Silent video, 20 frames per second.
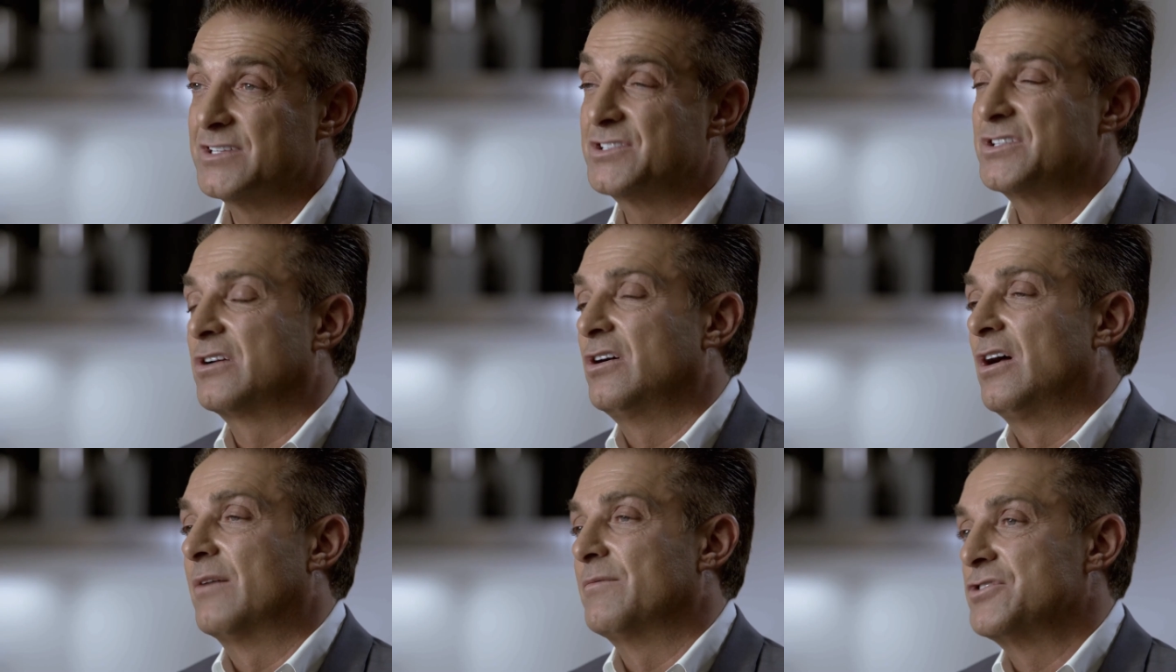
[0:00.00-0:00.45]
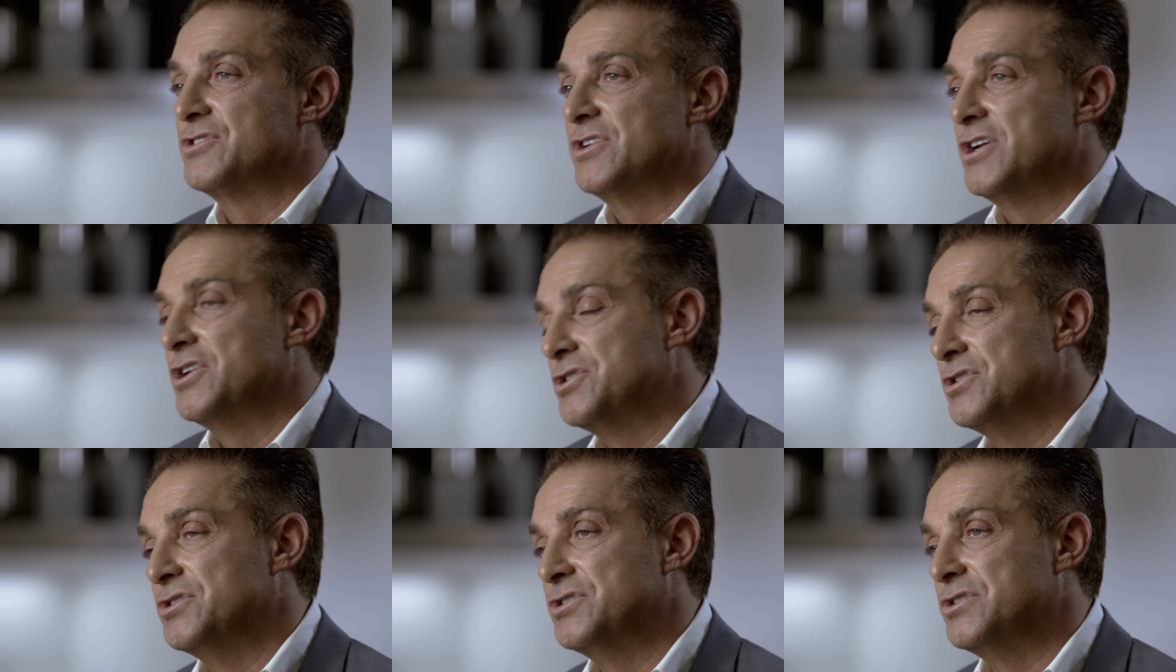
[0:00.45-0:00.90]
It's the
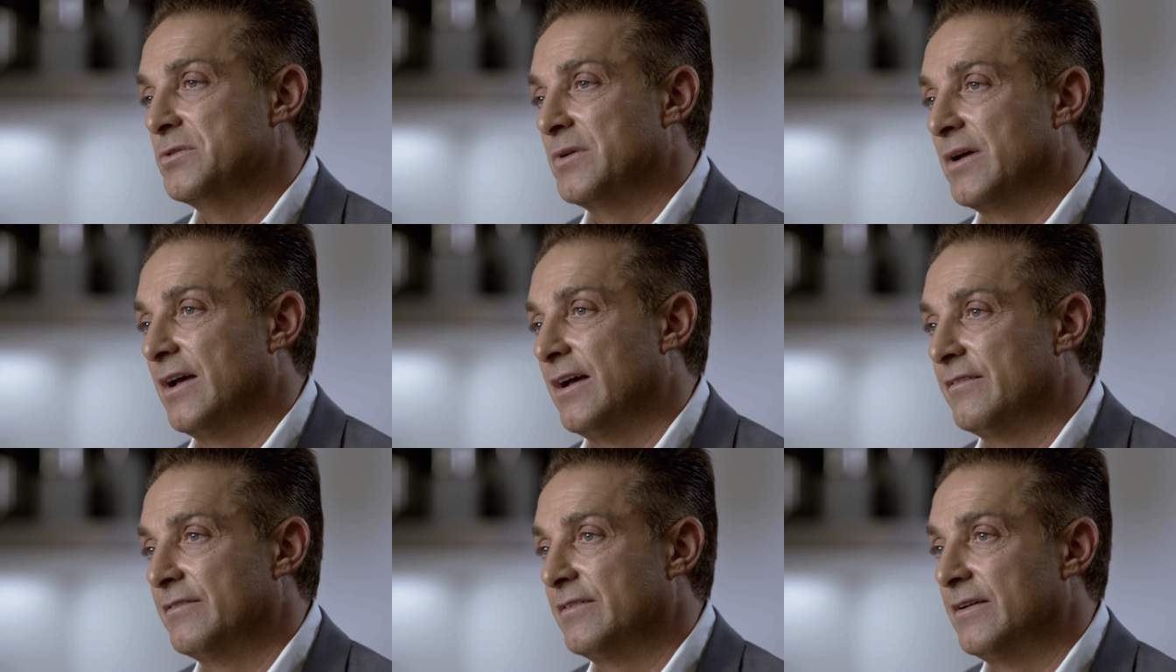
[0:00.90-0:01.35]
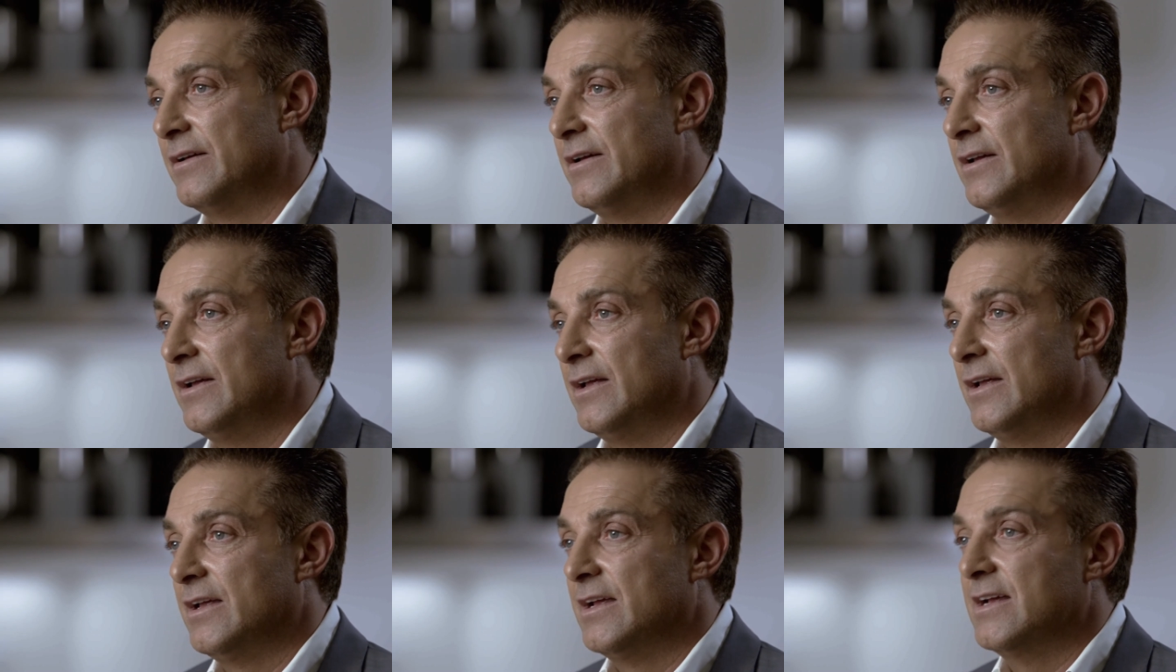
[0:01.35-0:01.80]
conversations you have.
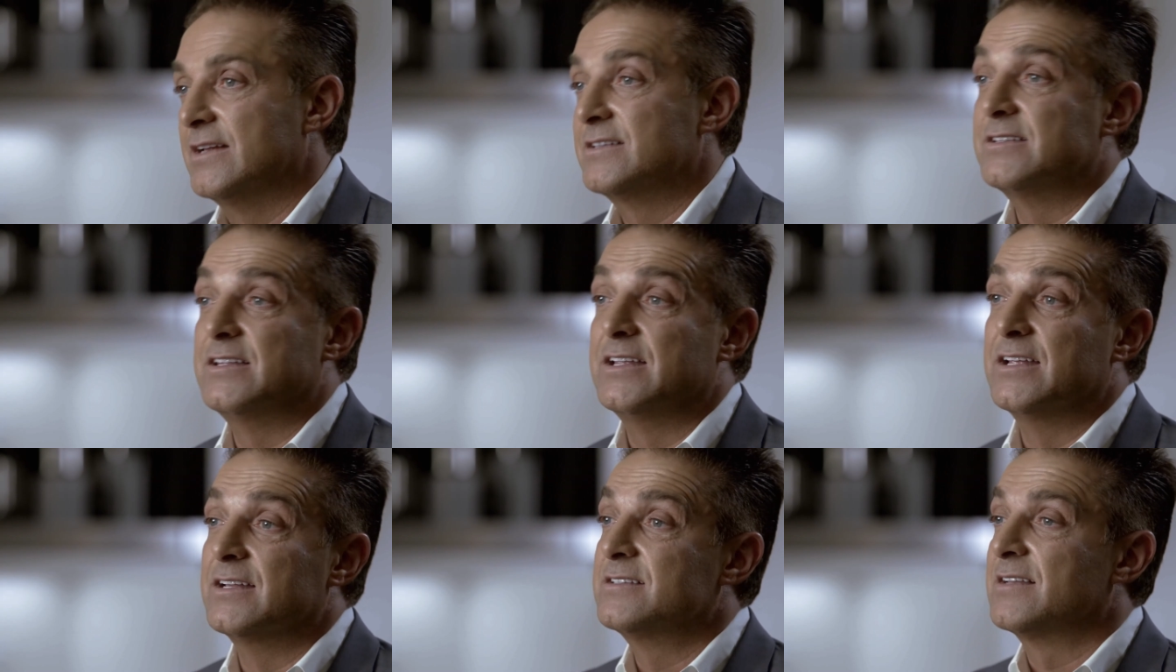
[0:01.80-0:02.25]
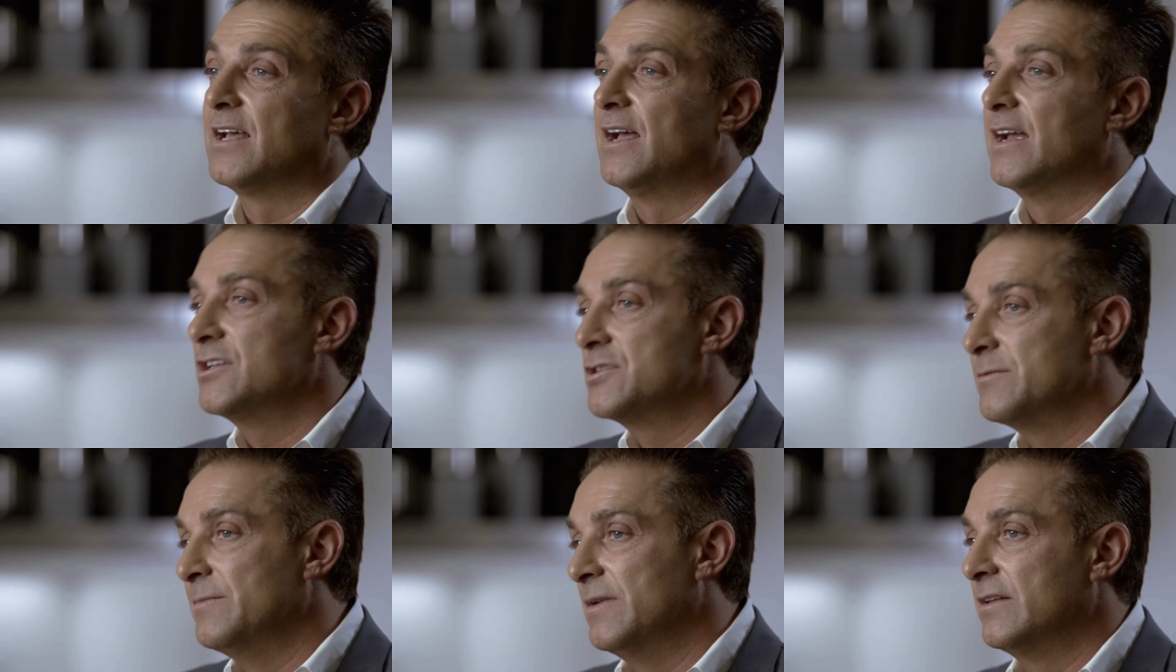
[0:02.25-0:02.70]
It's the
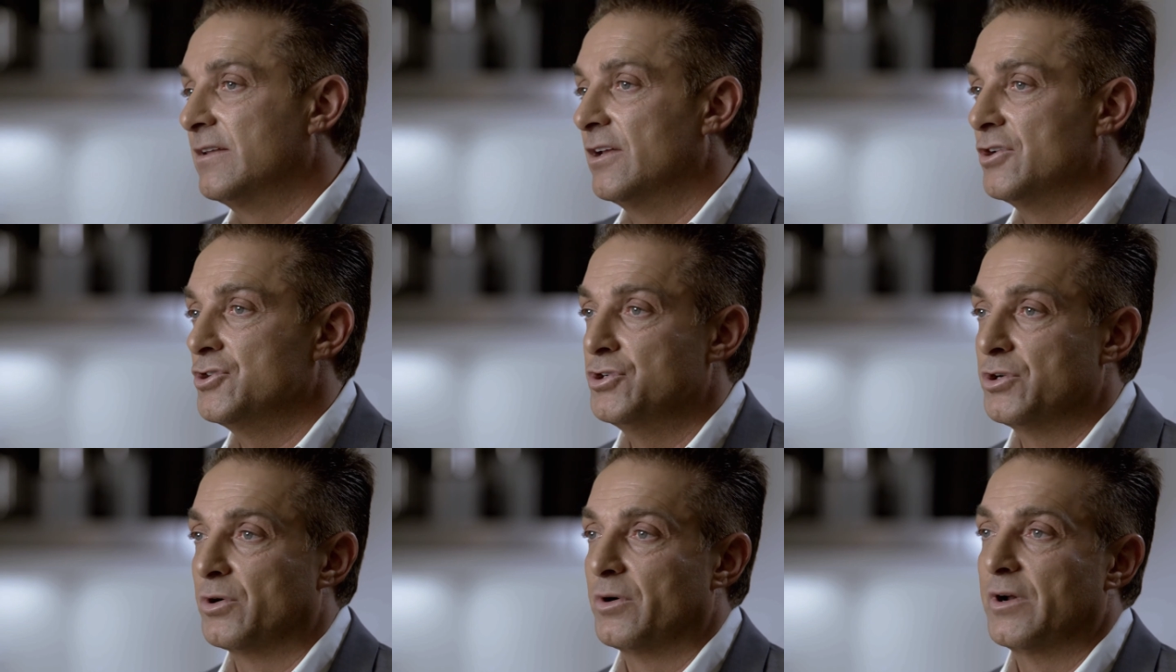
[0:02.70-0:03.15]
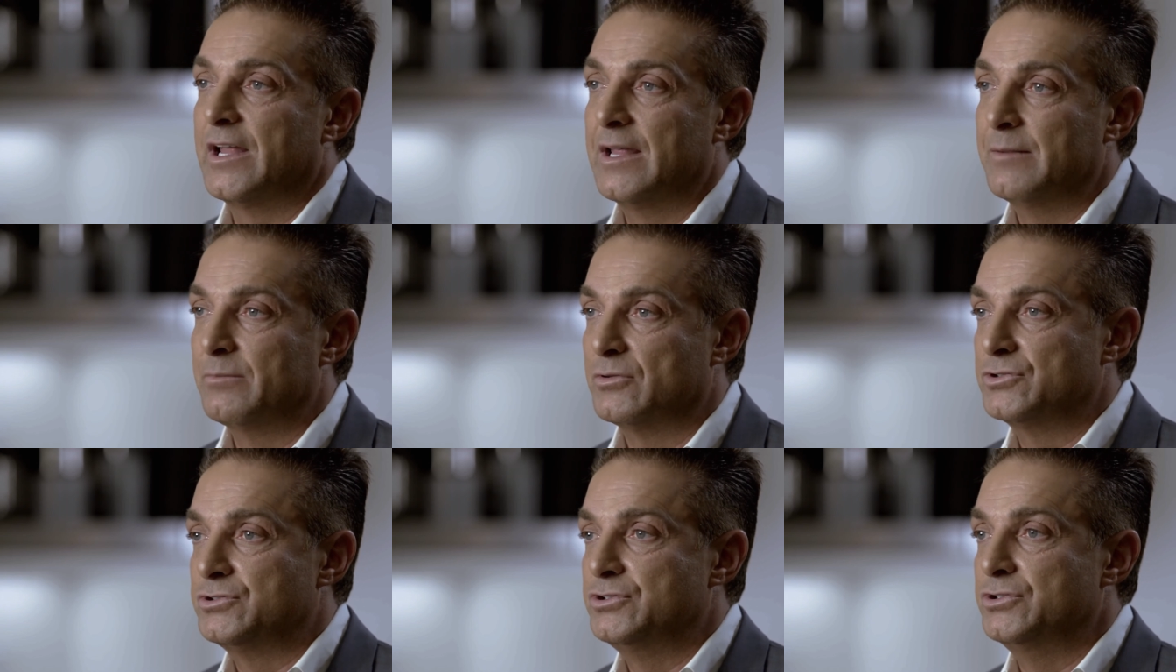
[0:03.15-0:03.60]
enticement that you're
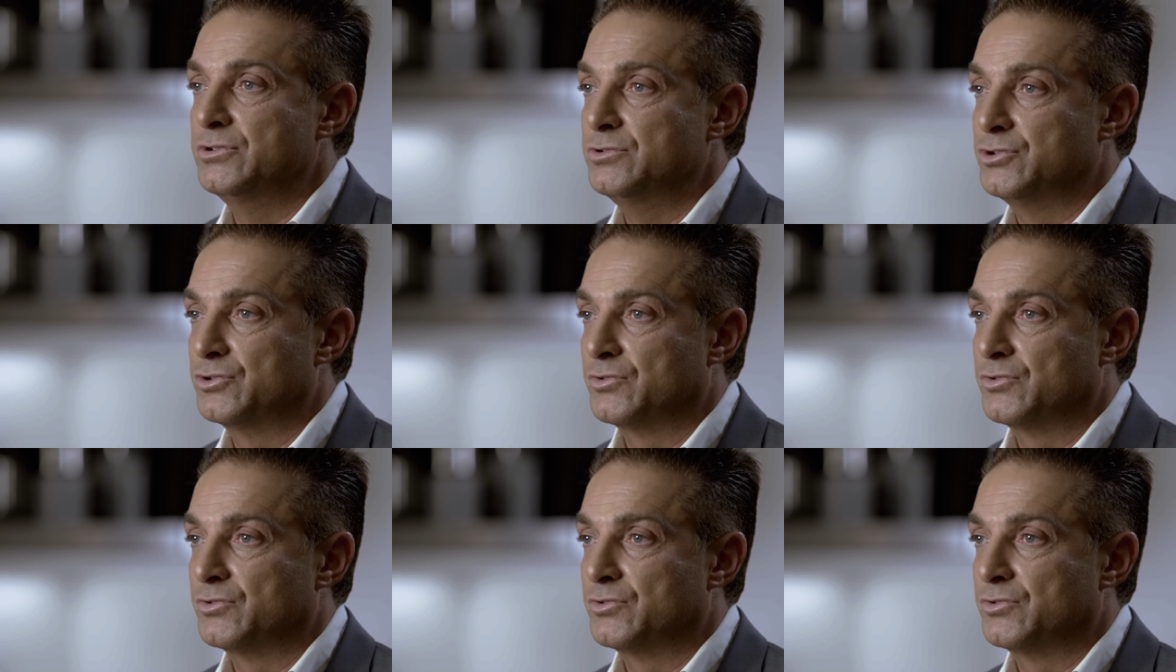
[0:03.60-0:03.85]
able to